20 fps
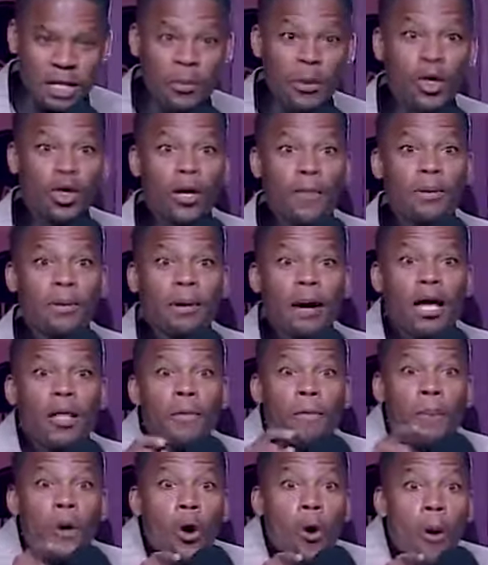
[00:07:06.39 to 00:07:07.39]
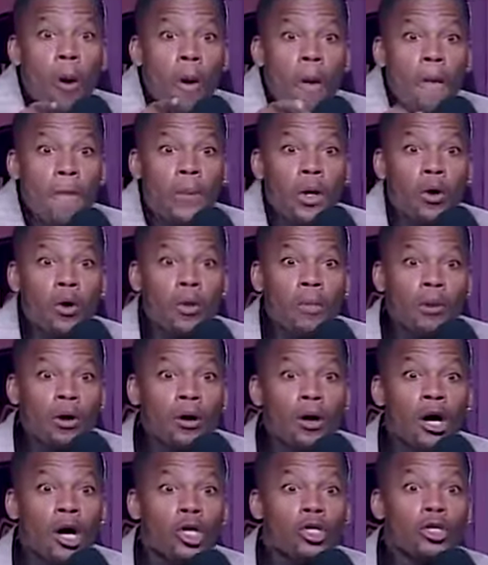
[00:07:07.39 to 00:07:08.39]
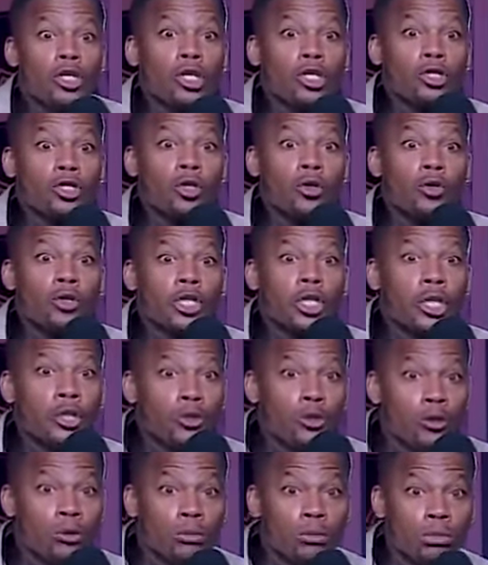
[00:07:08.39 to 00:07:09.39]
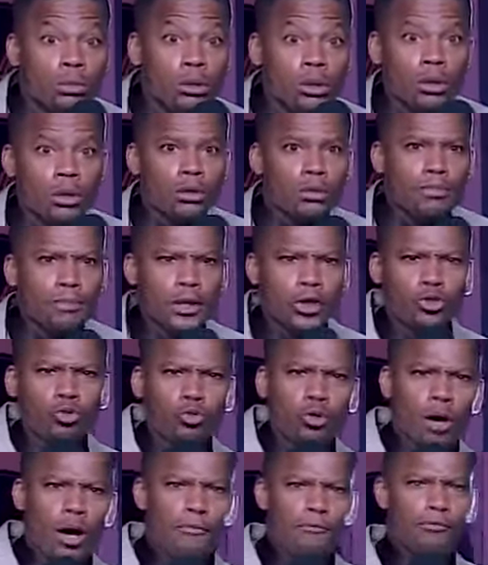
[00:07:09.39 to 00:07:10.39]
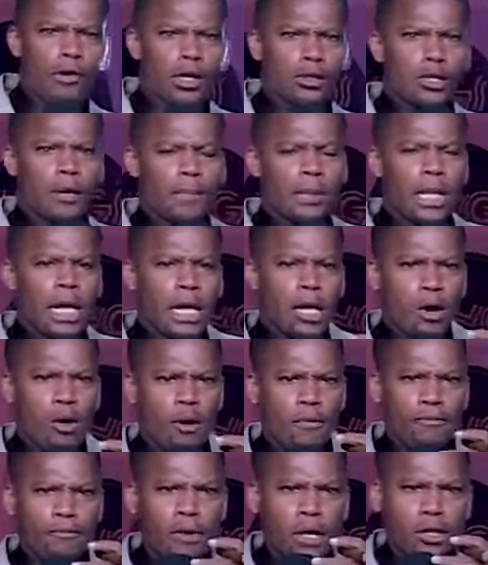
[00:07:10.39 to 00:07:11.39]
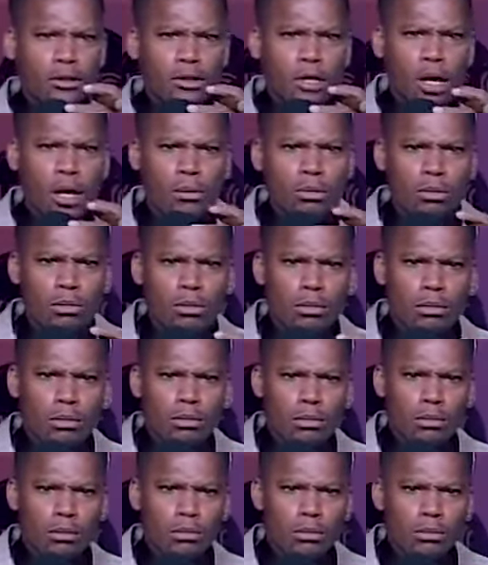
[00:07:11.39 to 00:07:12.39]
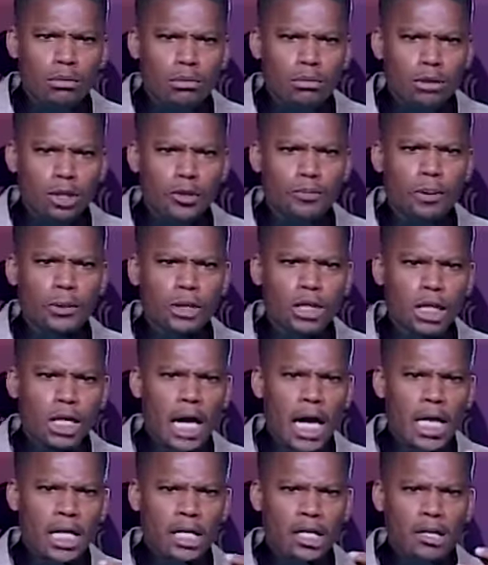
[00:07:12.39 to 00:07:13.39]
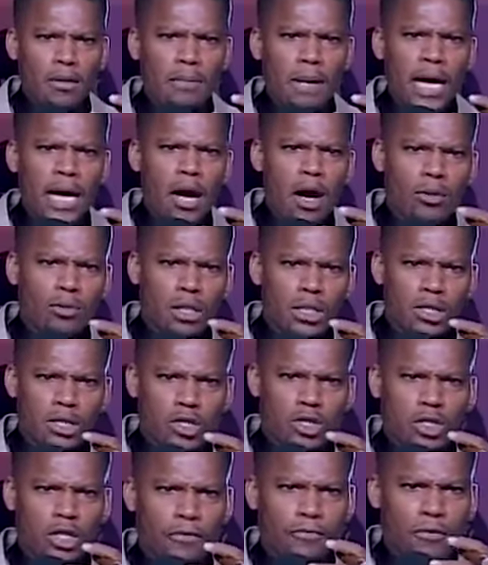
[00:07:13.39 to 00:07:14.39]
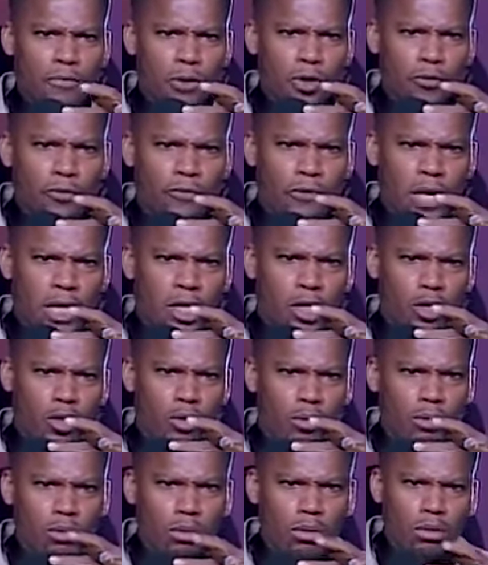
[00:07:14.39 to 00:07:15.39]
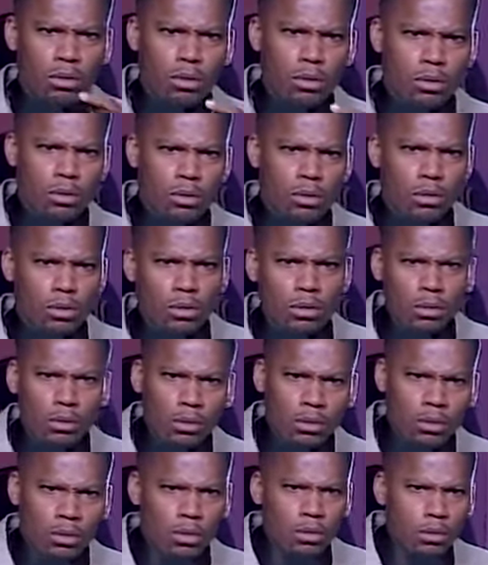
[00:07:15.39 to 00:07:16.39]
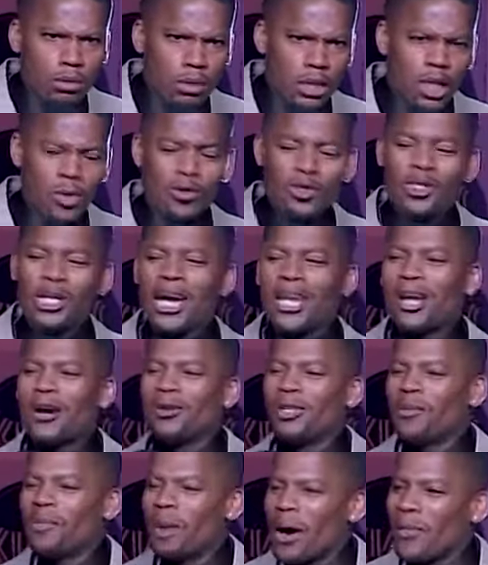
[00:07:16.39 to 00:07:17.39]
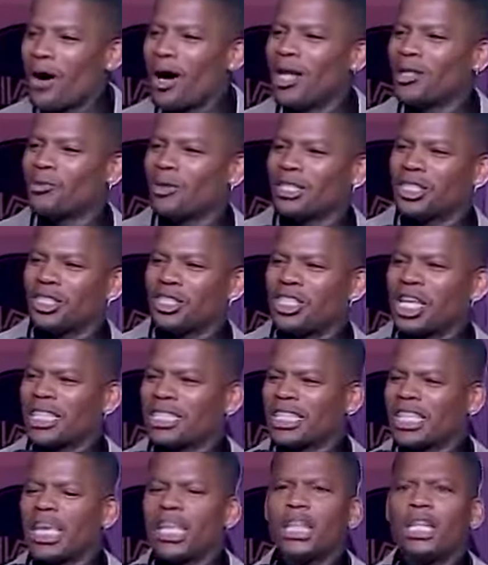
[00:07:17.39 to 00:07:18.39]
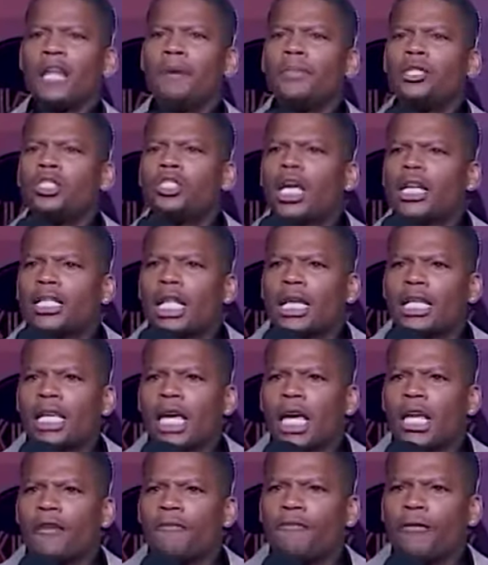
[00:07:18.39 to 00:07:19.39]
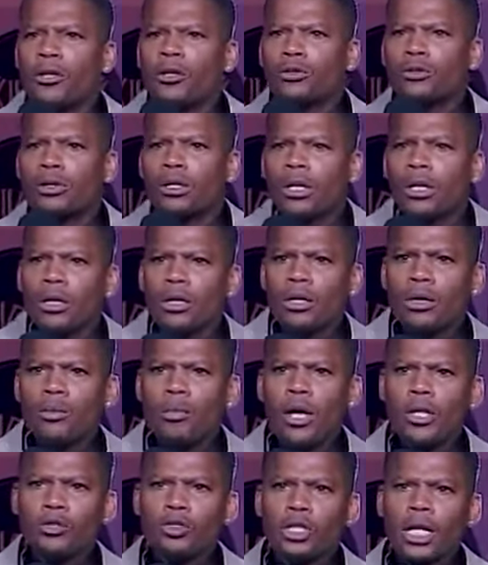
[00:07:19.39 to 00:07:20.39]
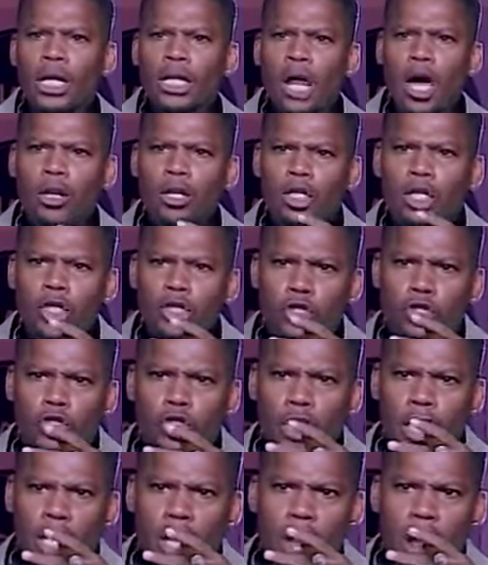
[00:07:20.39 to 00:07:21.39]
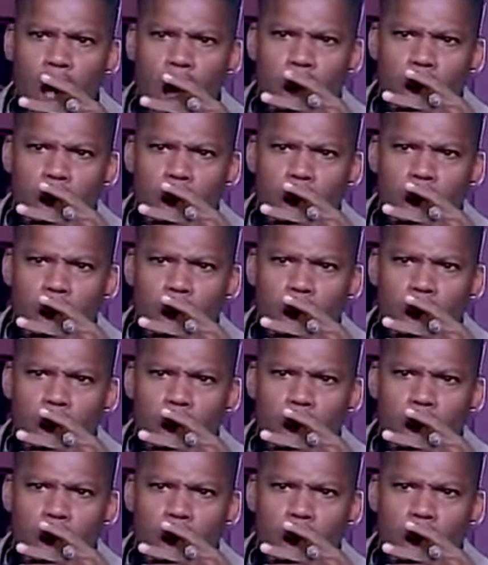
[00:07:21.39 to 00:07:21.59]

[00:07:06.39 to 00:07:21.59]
You be going to people house, boom, boom, you look so cute. Bitch, you know I'm fucked up and I know I'm fucked up. Just put the candy in the bag. I don't need this shit from you. Fuck you. Then when you got home, your mama always wanted to check the candy. Let me check that candy first. Why you checking all the good shit?